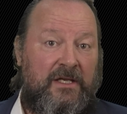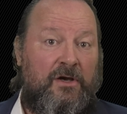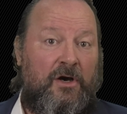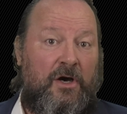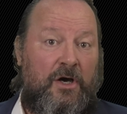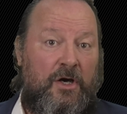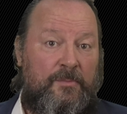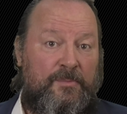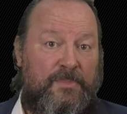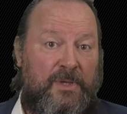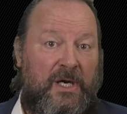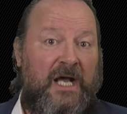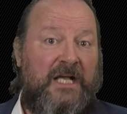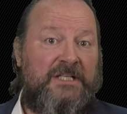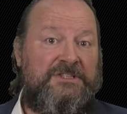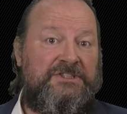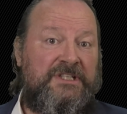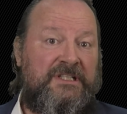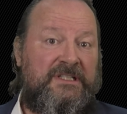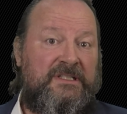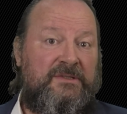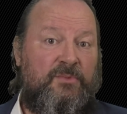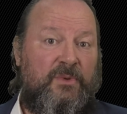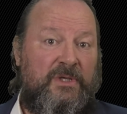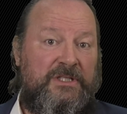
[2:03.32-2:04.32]
car
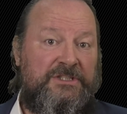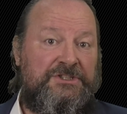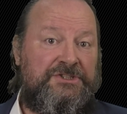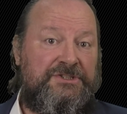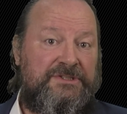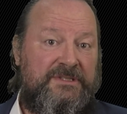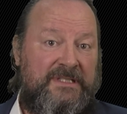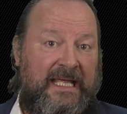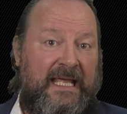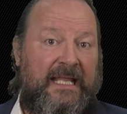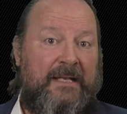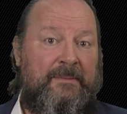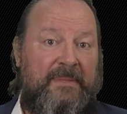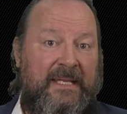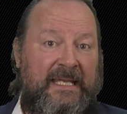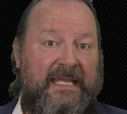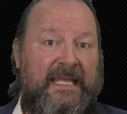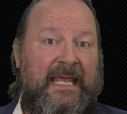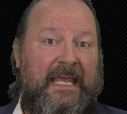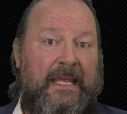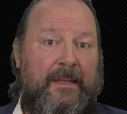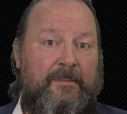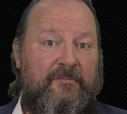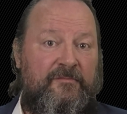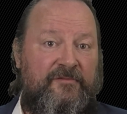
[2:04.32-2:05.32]
project, which then
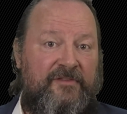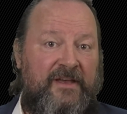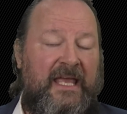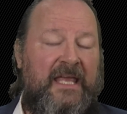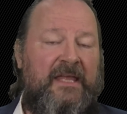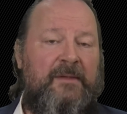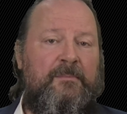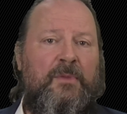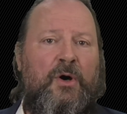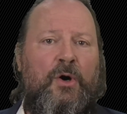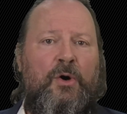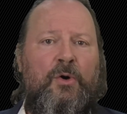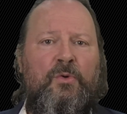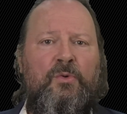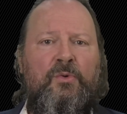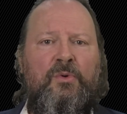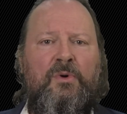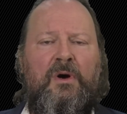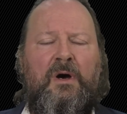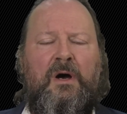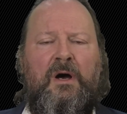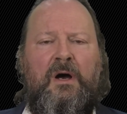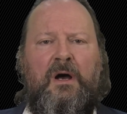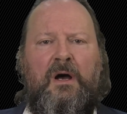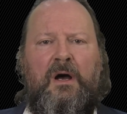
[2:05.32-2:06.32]
became Waymo,
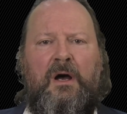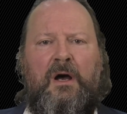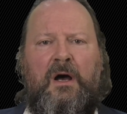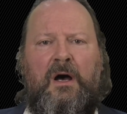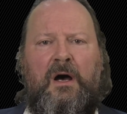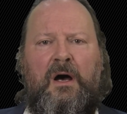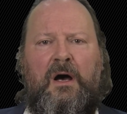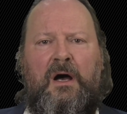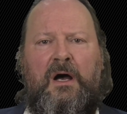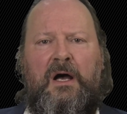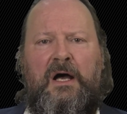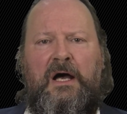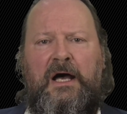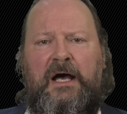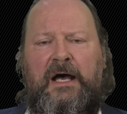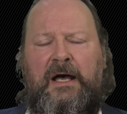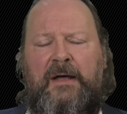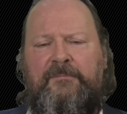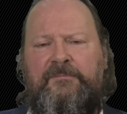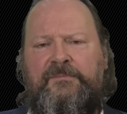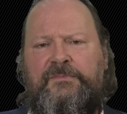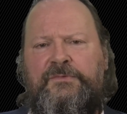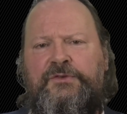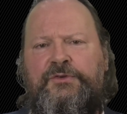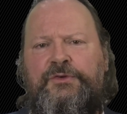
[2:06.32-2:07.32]

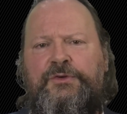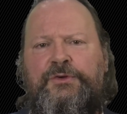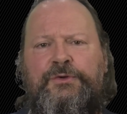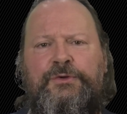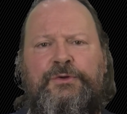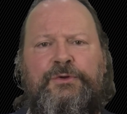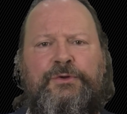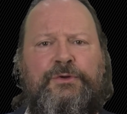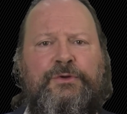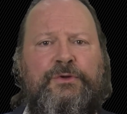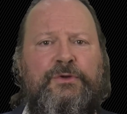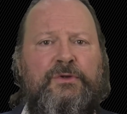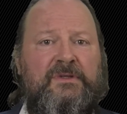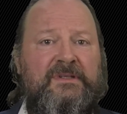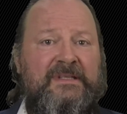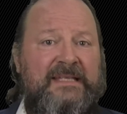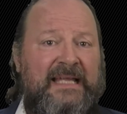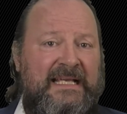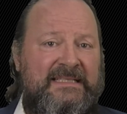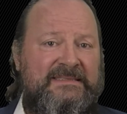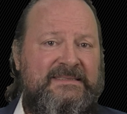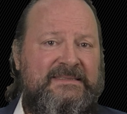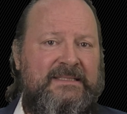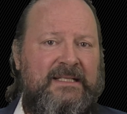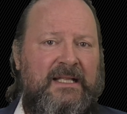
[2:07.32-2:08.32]
to
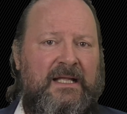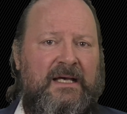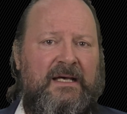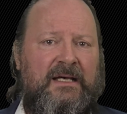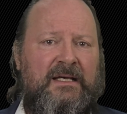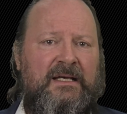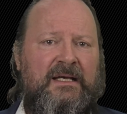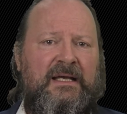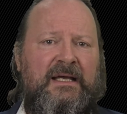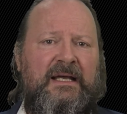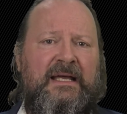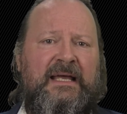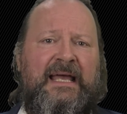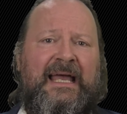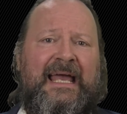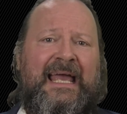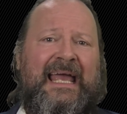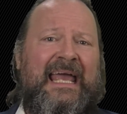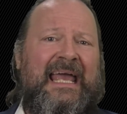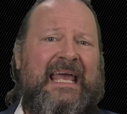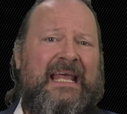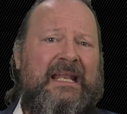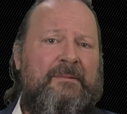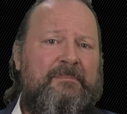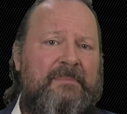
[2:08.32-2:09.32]
Tesla
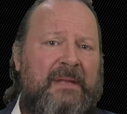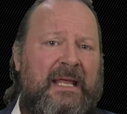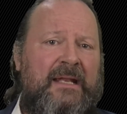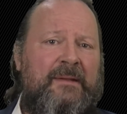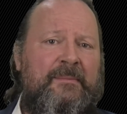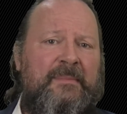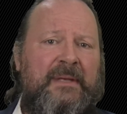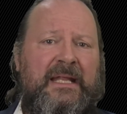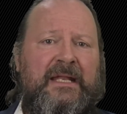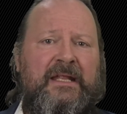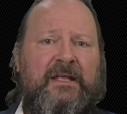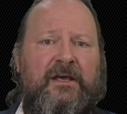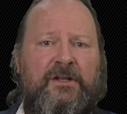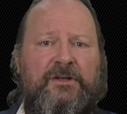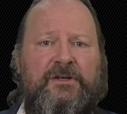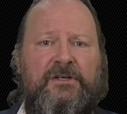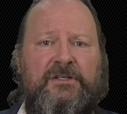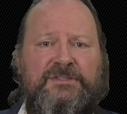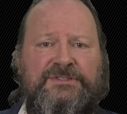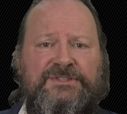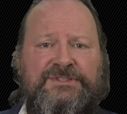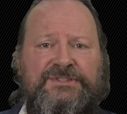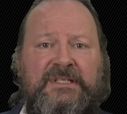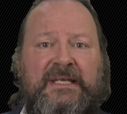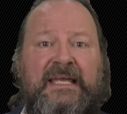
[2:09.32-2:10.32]
and many
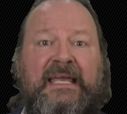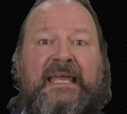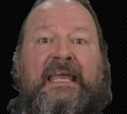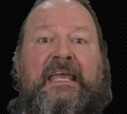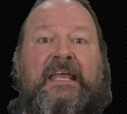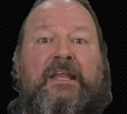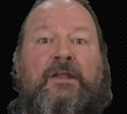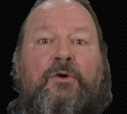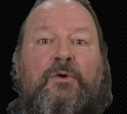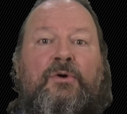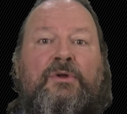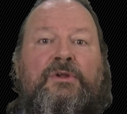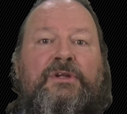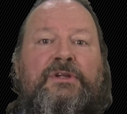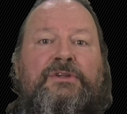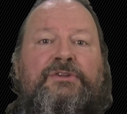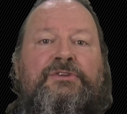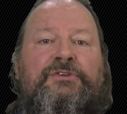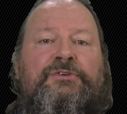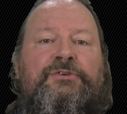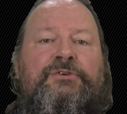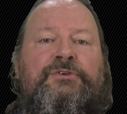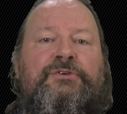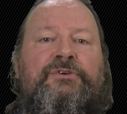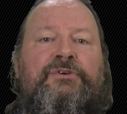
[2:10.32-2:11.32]
others, in order
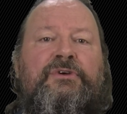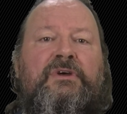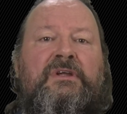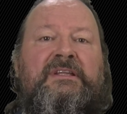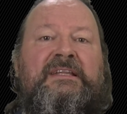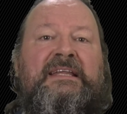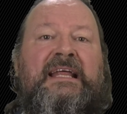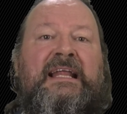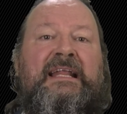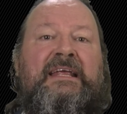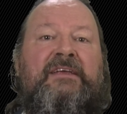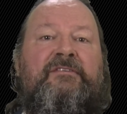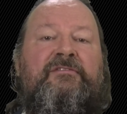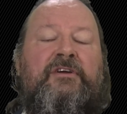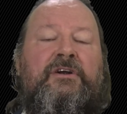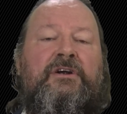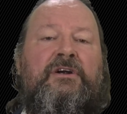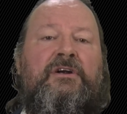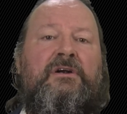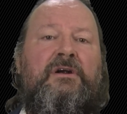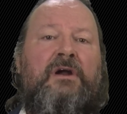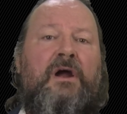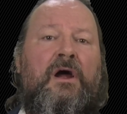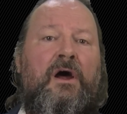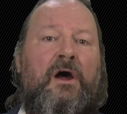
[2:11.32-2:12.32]
to
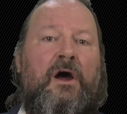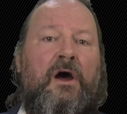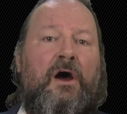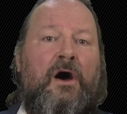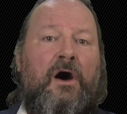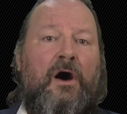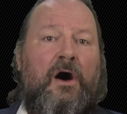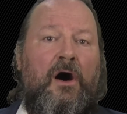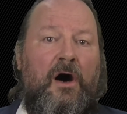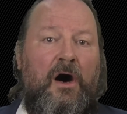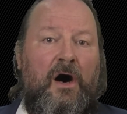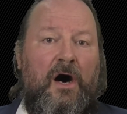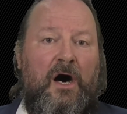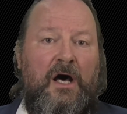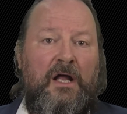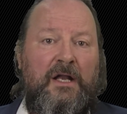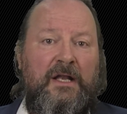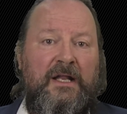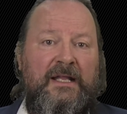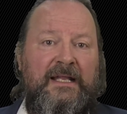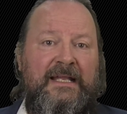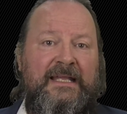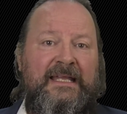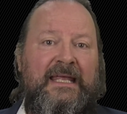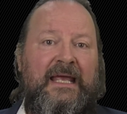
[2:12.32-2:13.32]
deliver
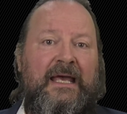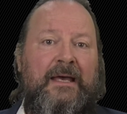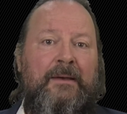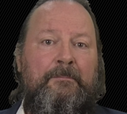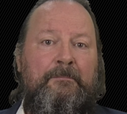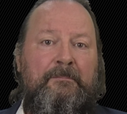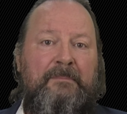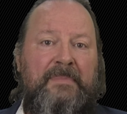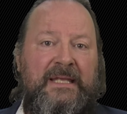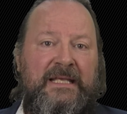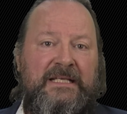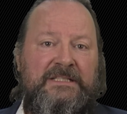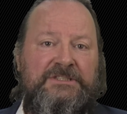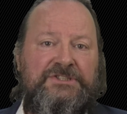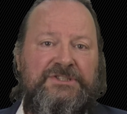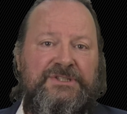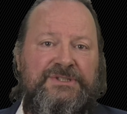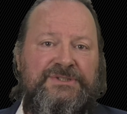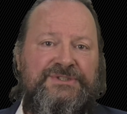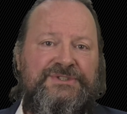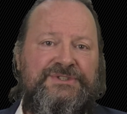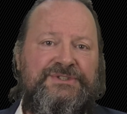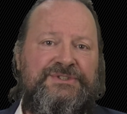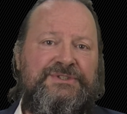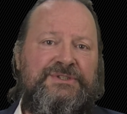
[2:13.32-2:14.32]
on the
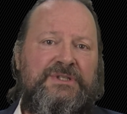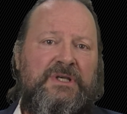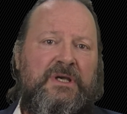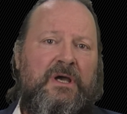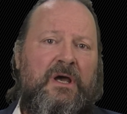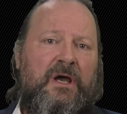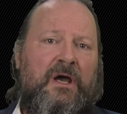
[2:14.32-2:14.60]
ambitious